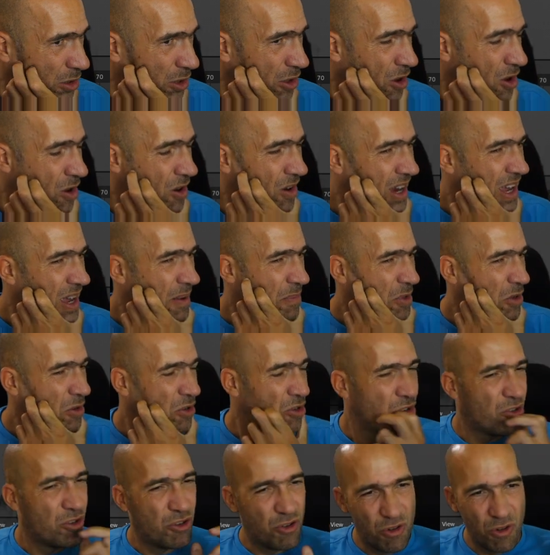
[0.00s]
too long, I'm
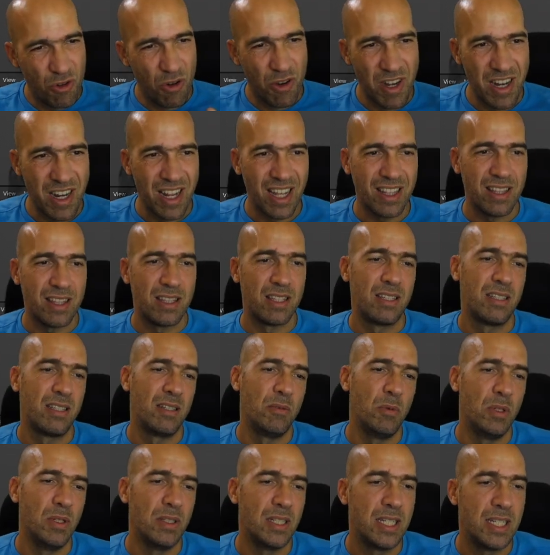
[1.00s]
not sure yet,
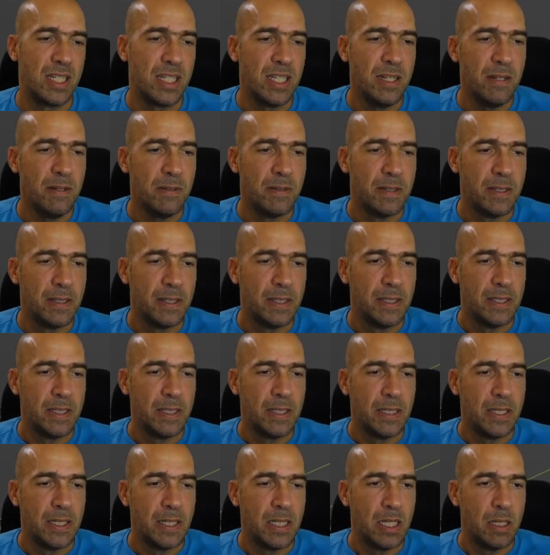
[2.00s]
we'll see.
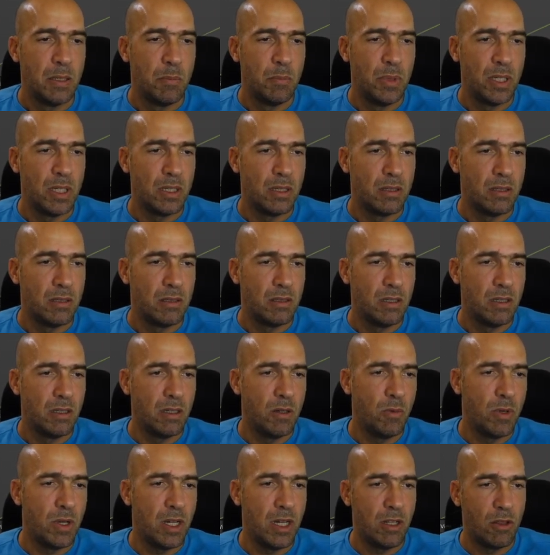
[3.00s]
But
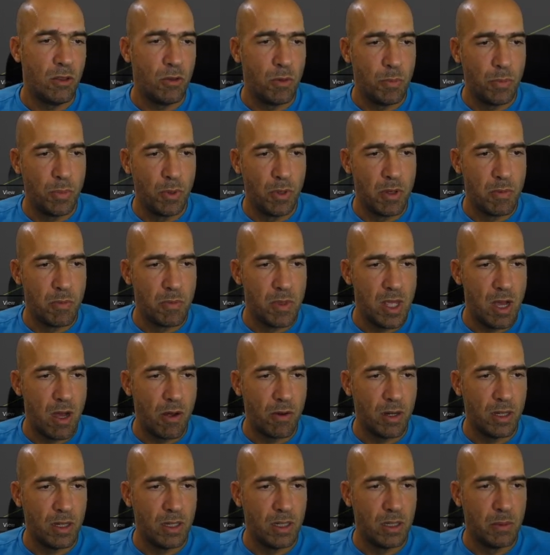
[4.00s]
we need to put him
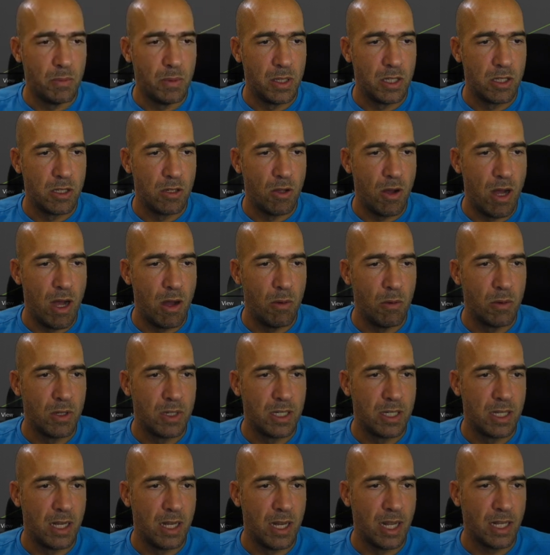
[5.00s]
down a little bit, so I will
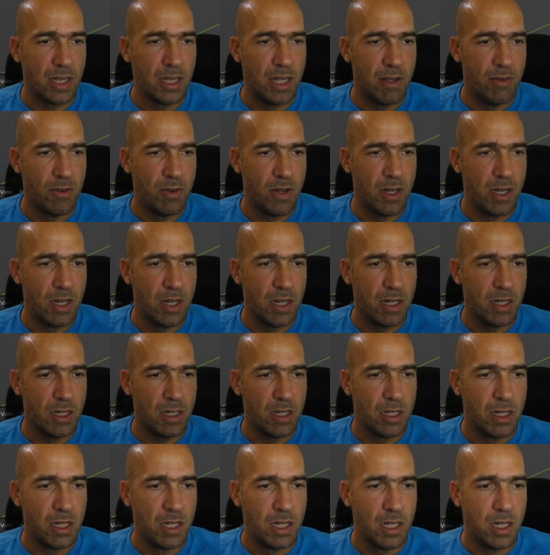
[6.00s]
select everything